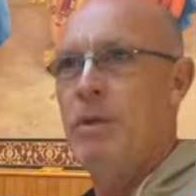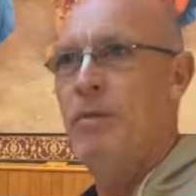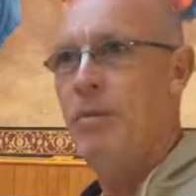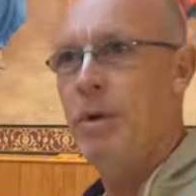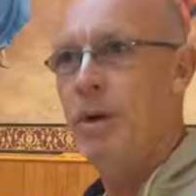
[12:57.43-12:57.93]

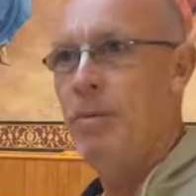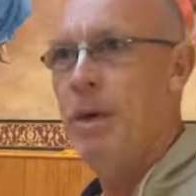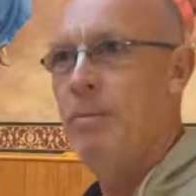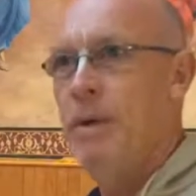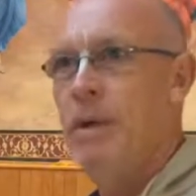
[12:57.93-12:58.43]
of the
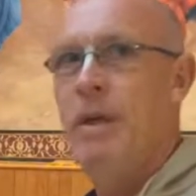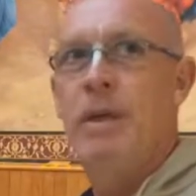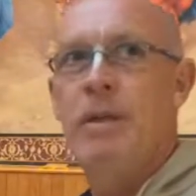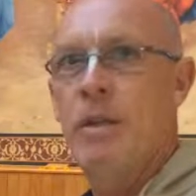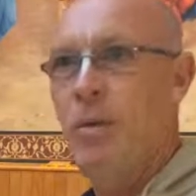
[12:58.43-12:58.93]
Paramatma.
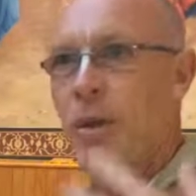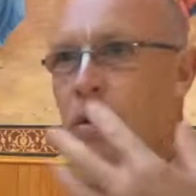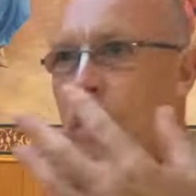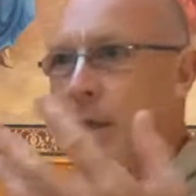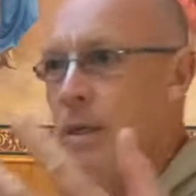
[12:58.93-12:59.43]
So
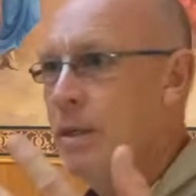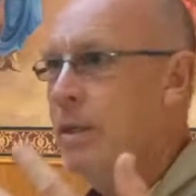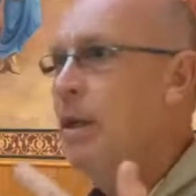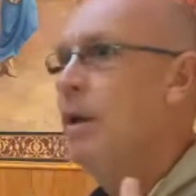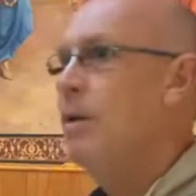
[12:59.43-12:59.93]
whether he is
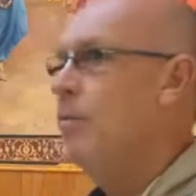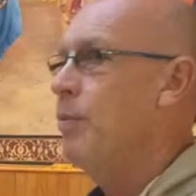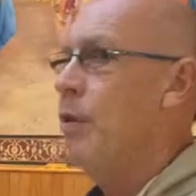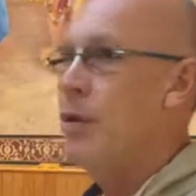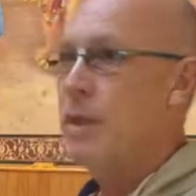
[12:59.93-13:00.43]

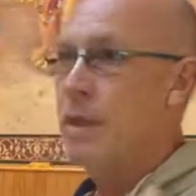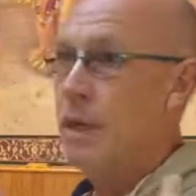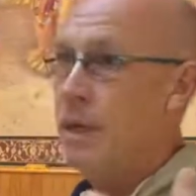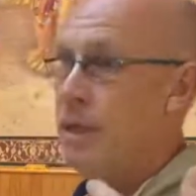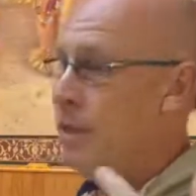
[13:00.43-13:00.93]

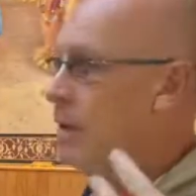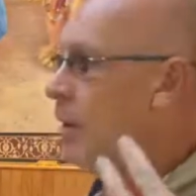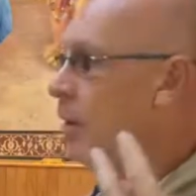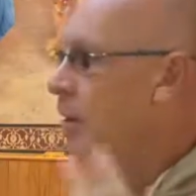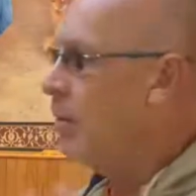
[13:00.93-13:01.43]
personally
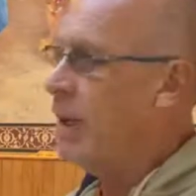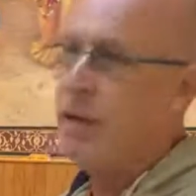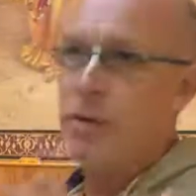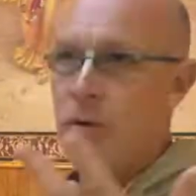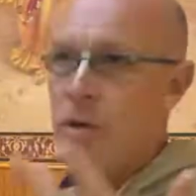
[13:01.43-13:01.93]
still on the
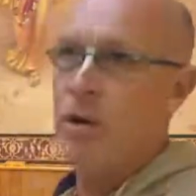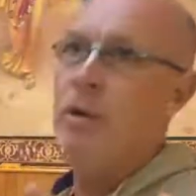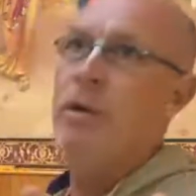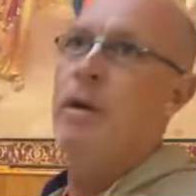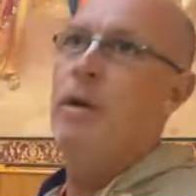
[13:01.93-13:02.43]
planet or
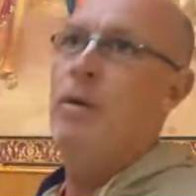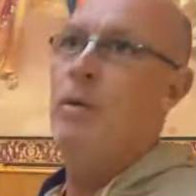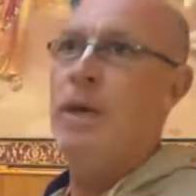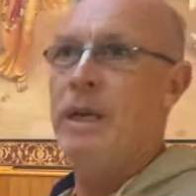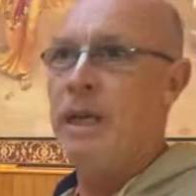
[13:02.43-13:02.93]
not,
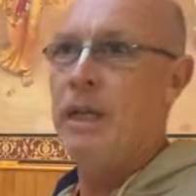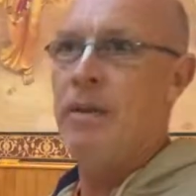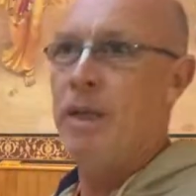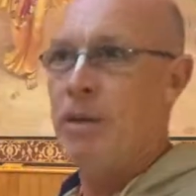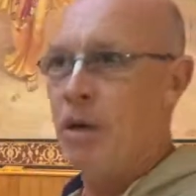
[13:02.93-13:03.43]
we are getting
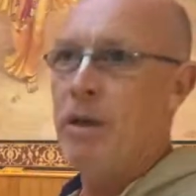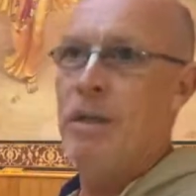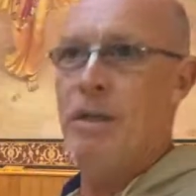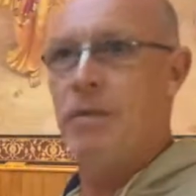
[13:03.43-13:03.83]
the guidance